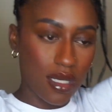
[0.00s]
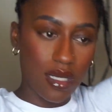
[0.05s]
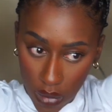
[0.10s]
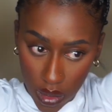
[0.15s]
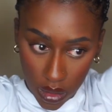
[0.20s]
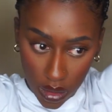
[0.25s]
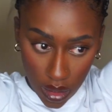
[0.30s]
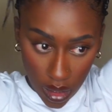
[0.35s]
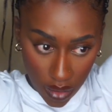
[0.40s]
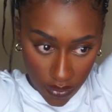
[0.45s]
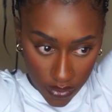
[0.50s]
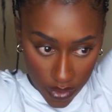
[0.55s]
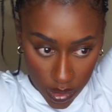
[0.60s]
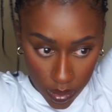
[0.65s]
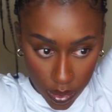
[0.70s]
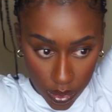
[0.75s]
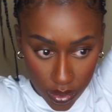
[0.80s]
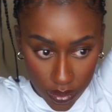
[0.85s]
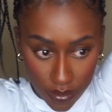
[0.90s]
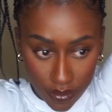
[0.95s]

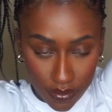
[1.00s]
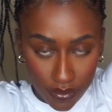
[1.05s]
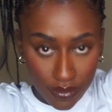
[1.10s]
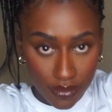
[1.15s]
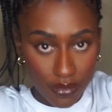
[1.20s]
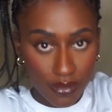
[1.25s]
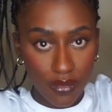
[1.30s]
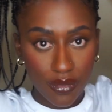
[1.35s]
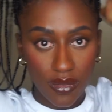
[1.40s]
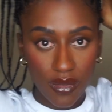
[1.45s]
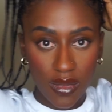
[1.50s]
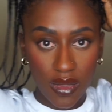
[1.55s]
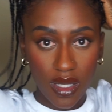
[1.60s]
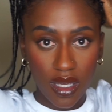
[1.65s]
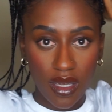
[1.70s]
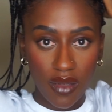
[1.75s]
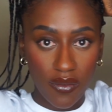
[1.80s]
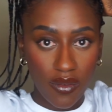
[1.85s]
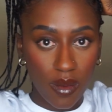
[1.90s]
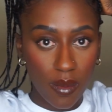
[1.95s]
uncomfortable
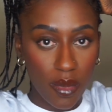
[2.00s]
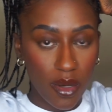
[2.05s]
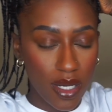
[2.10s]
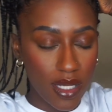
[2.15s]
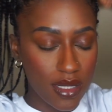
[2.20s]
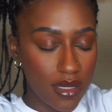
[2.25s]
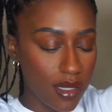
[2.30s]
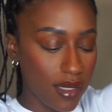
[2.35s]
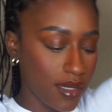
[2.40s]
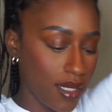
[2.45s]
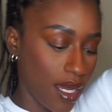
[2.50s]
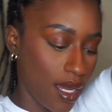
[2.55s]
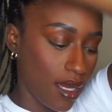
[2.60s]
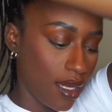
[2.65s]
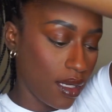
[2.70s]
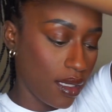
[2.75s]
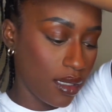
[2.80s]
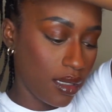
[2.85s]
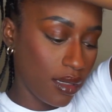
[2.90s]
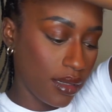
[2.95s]
if your braids are
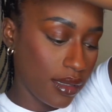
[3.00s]
tight.